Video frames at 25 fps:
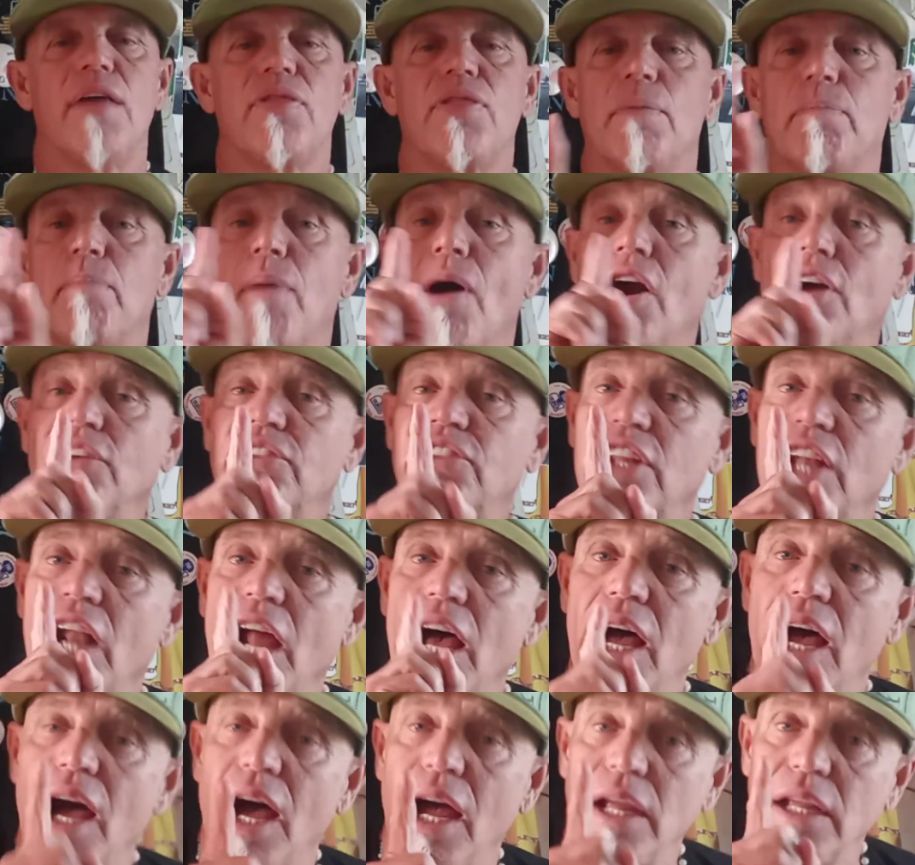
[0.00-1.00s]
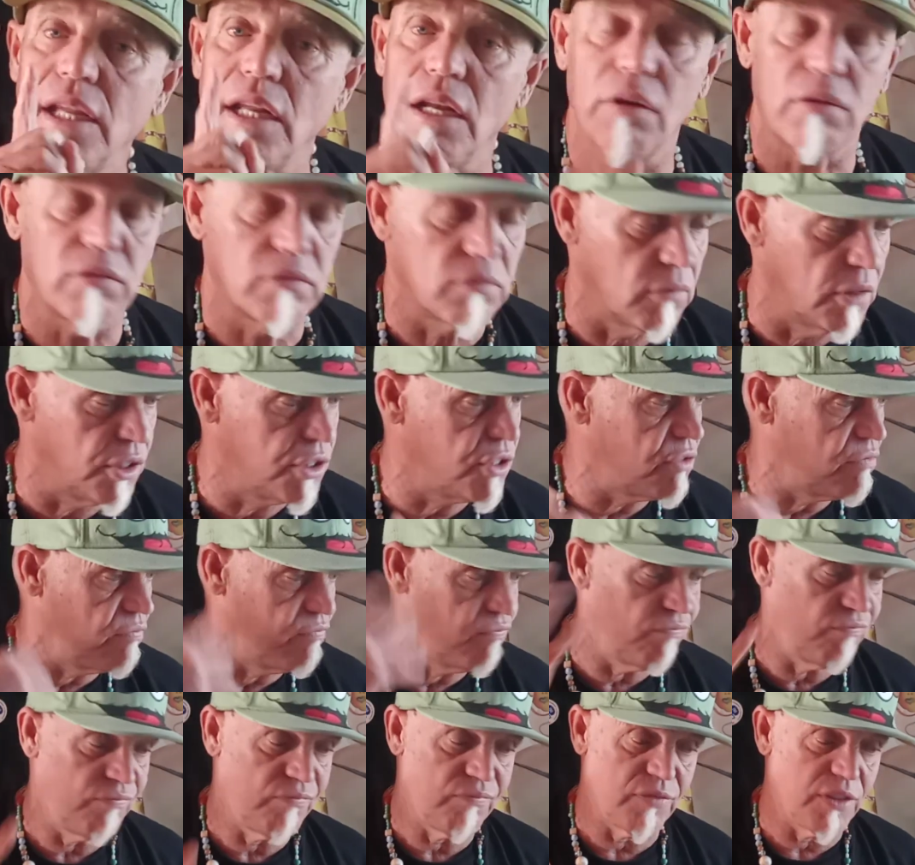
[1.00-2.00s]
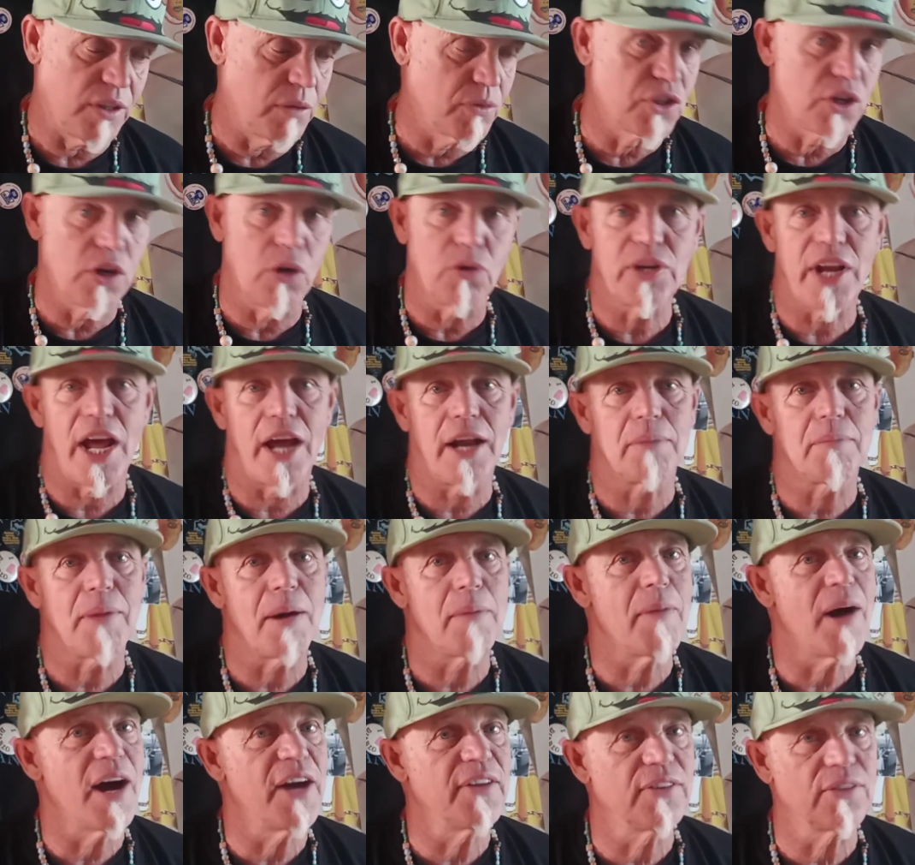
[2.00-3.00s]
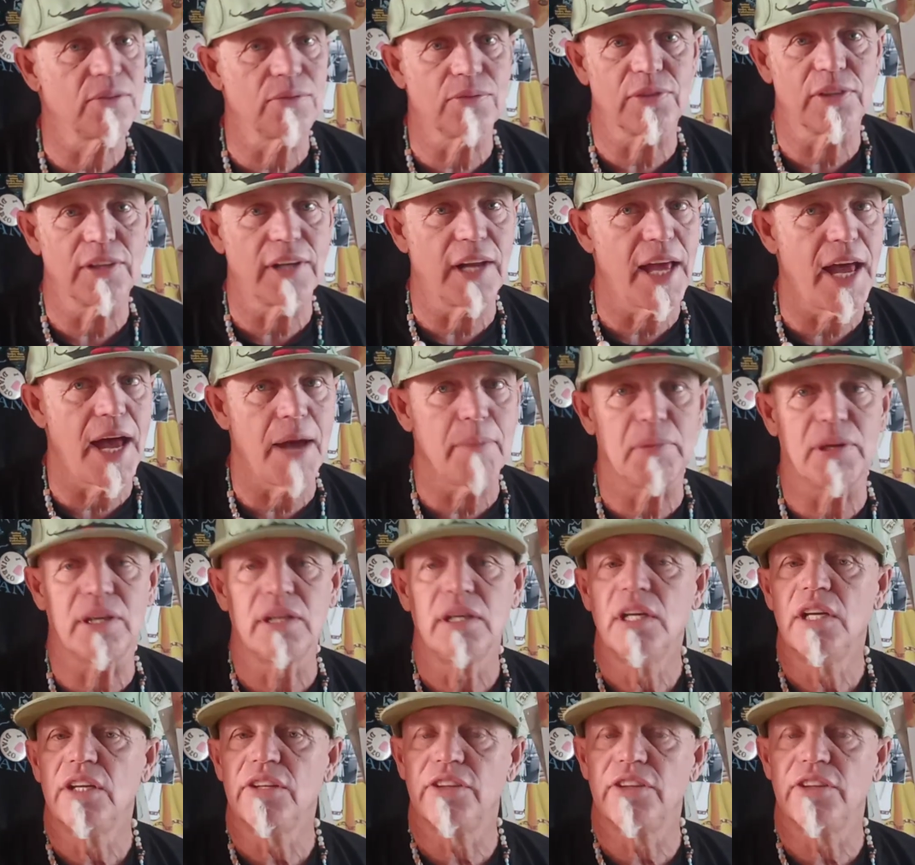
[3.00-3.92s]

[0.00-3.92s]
The part that I, you know, which there was no doubt in my mind this was going to happen.